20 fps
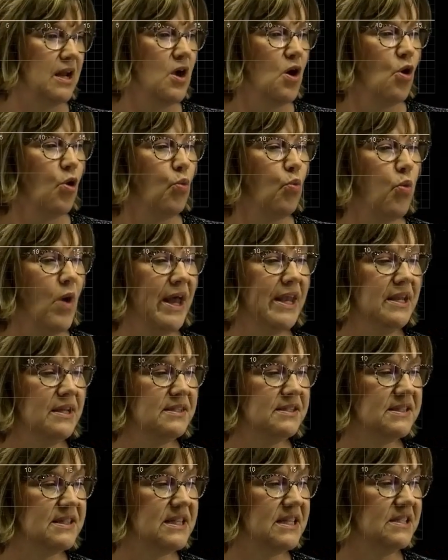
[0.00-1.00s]
When
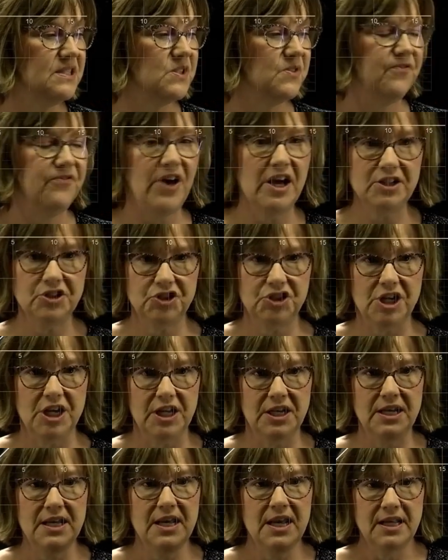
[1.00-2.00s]
is this
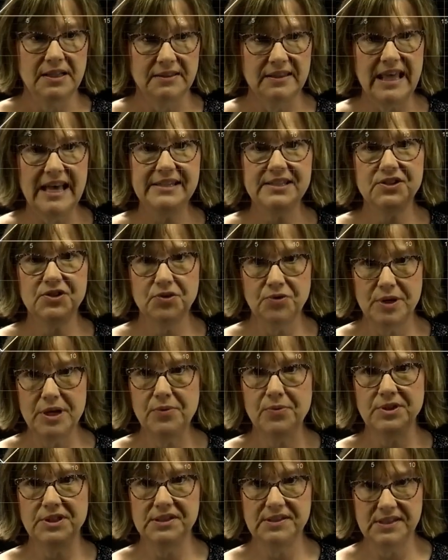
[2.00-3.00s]
function less than or
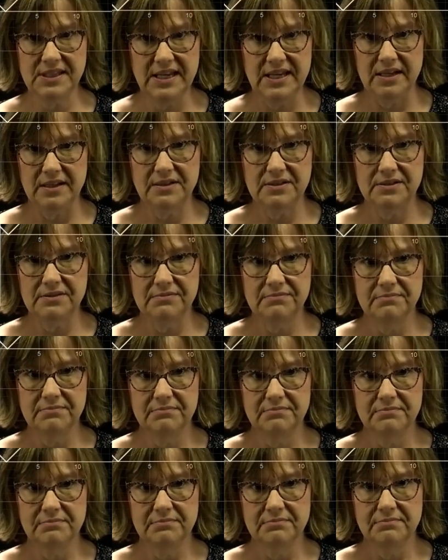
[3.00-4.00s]
equal to 6?
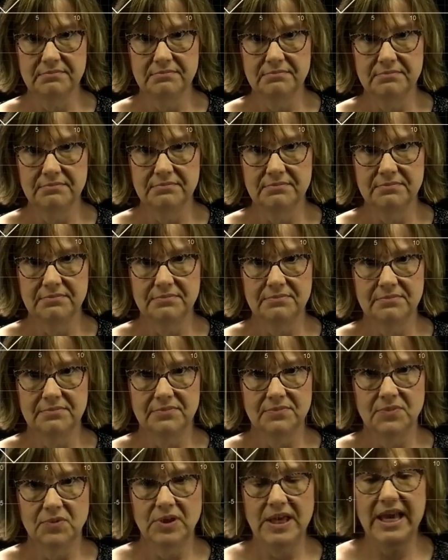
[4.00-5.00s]

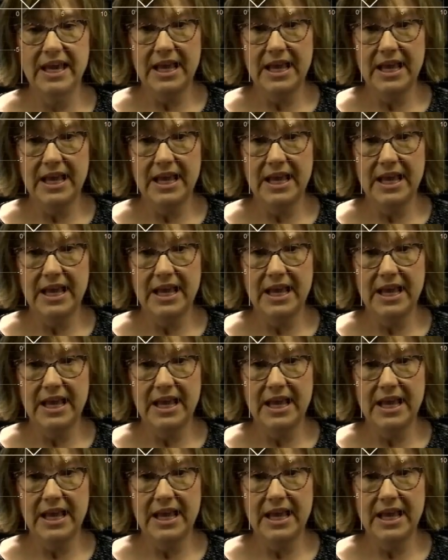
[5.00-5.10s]
Okay,